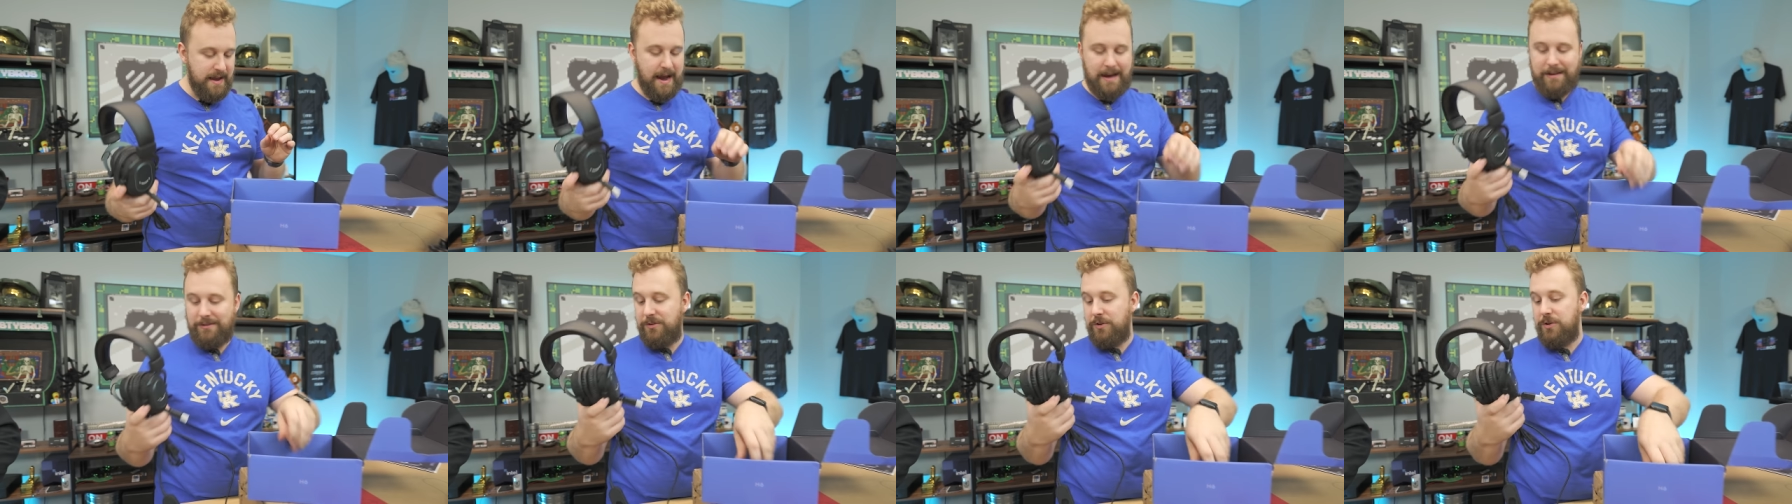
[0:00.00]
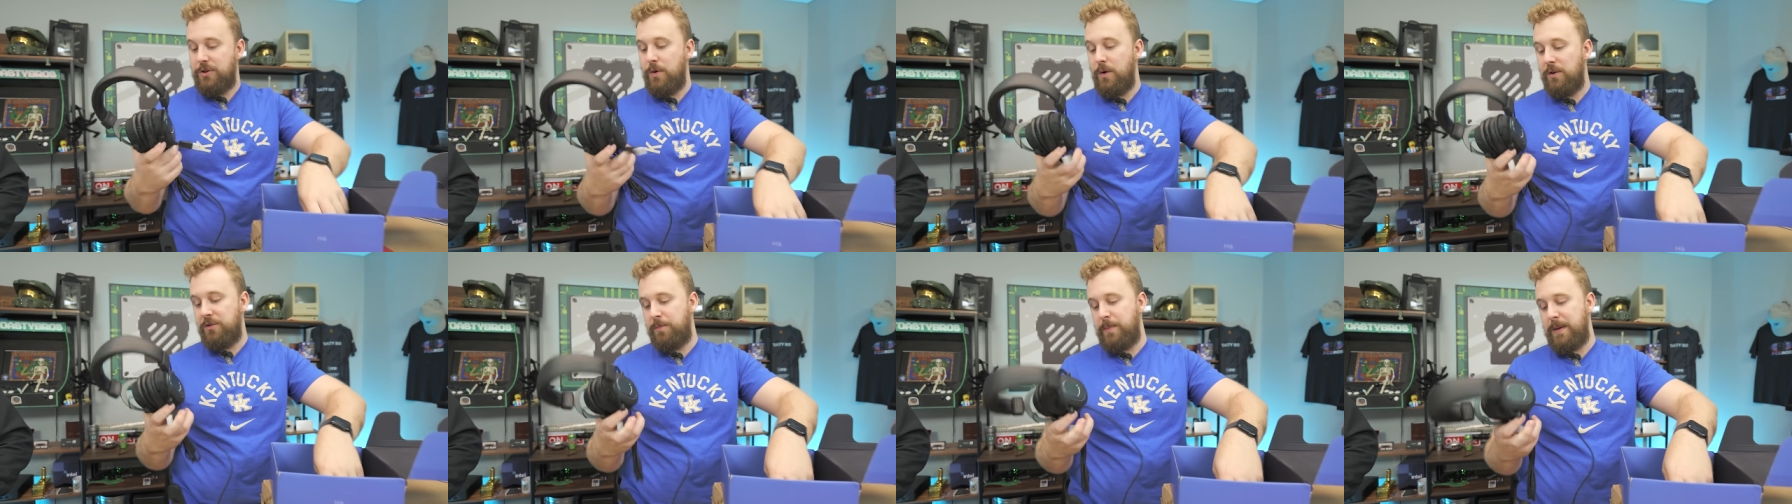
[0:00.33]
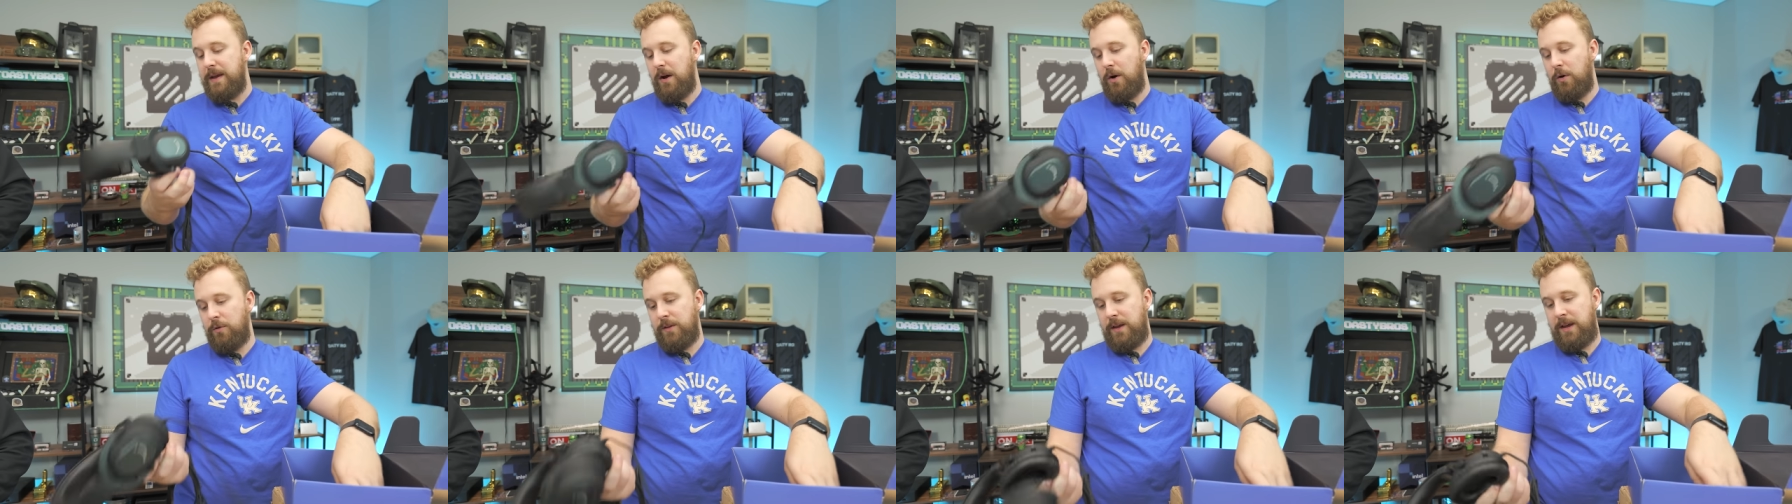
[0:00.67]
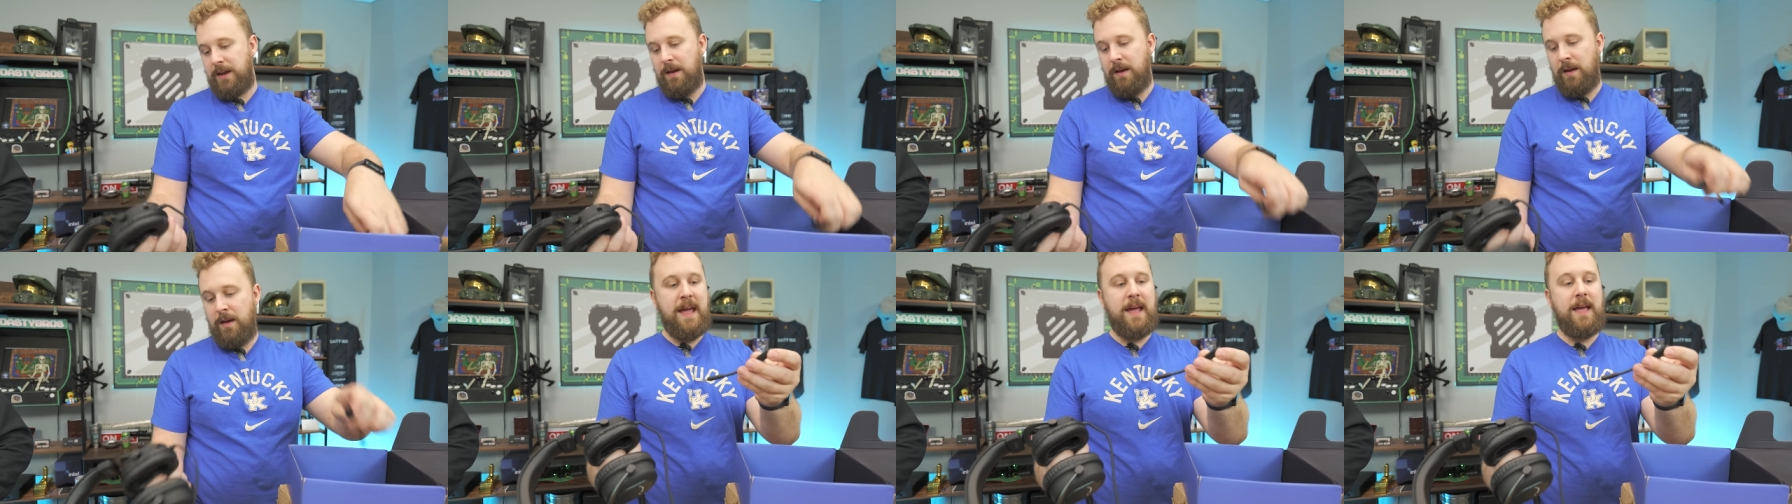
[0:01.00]
not. So USB
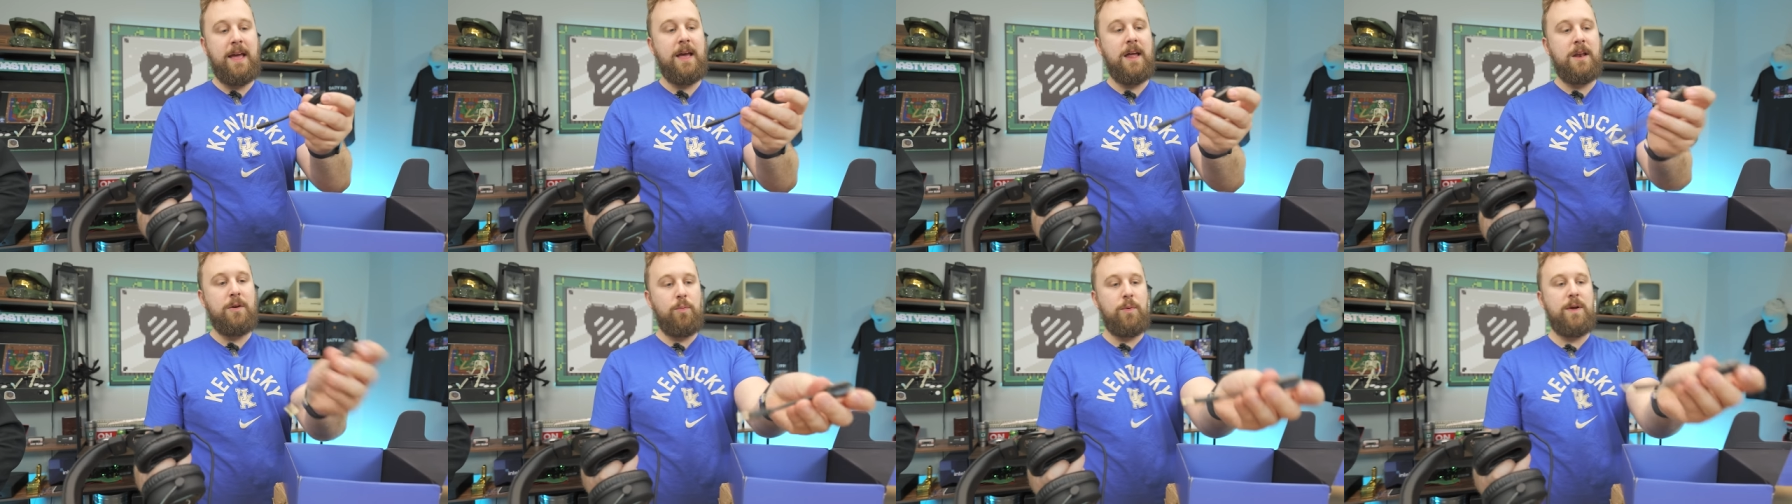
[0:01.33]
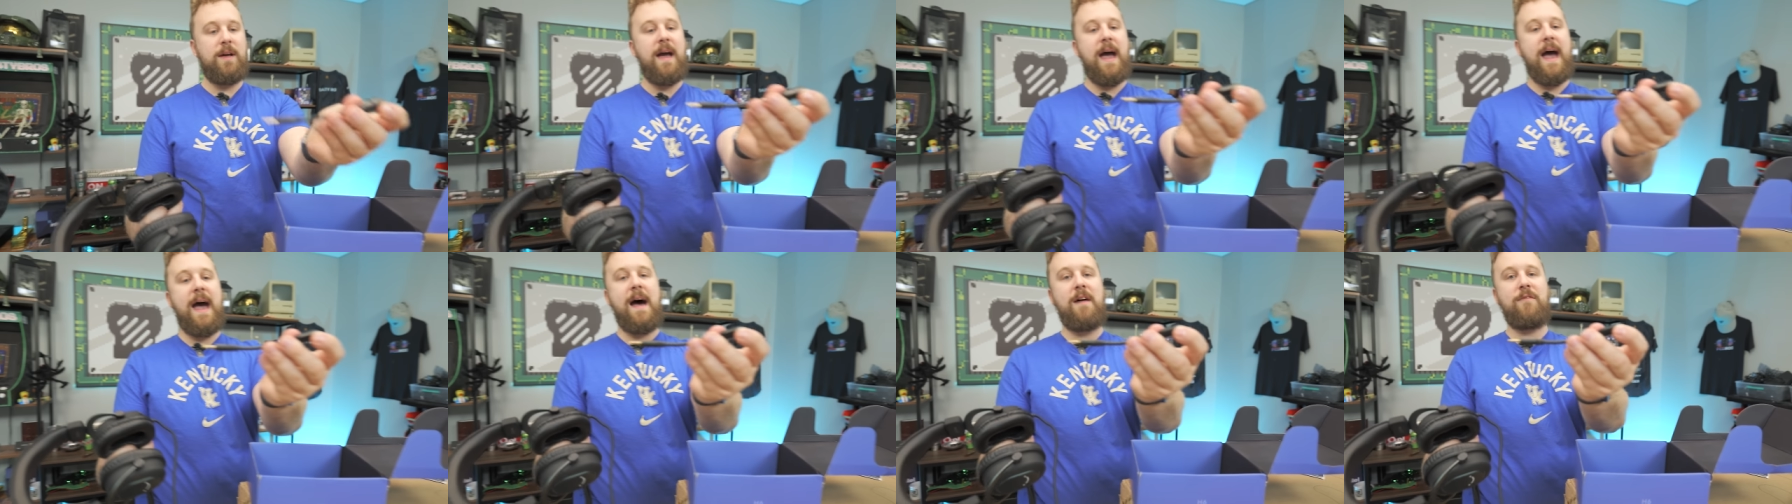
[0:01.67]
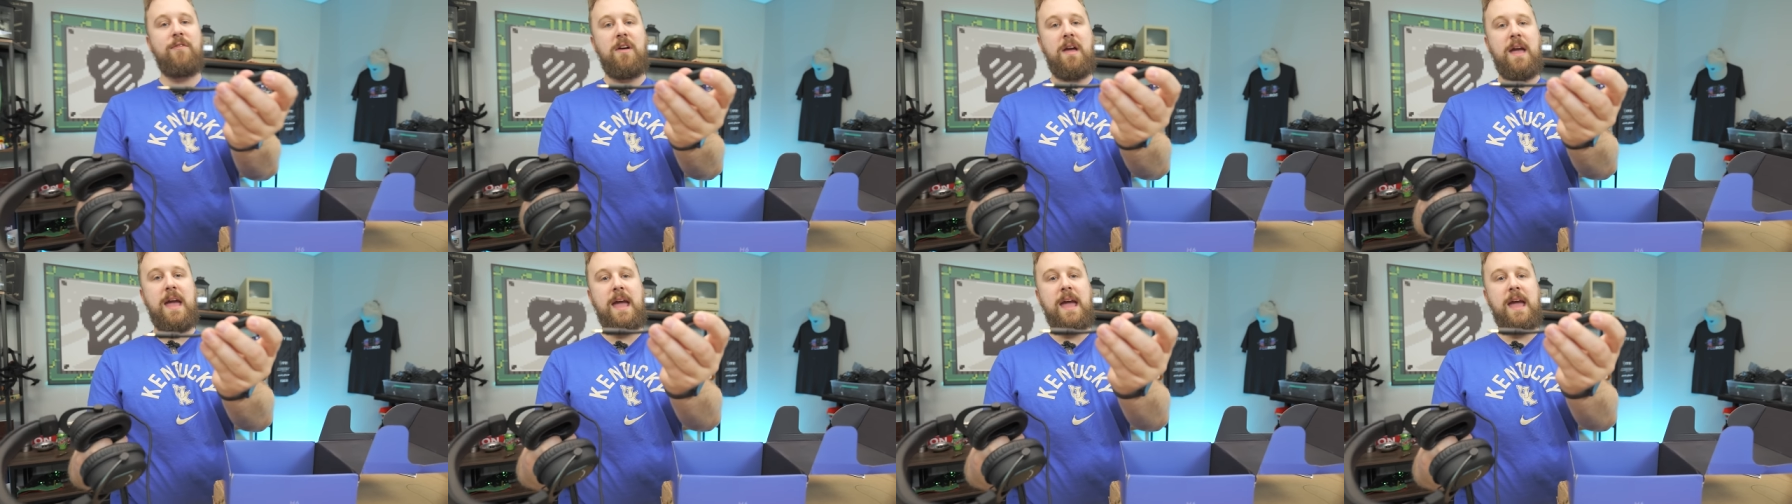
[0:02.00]
only, and we have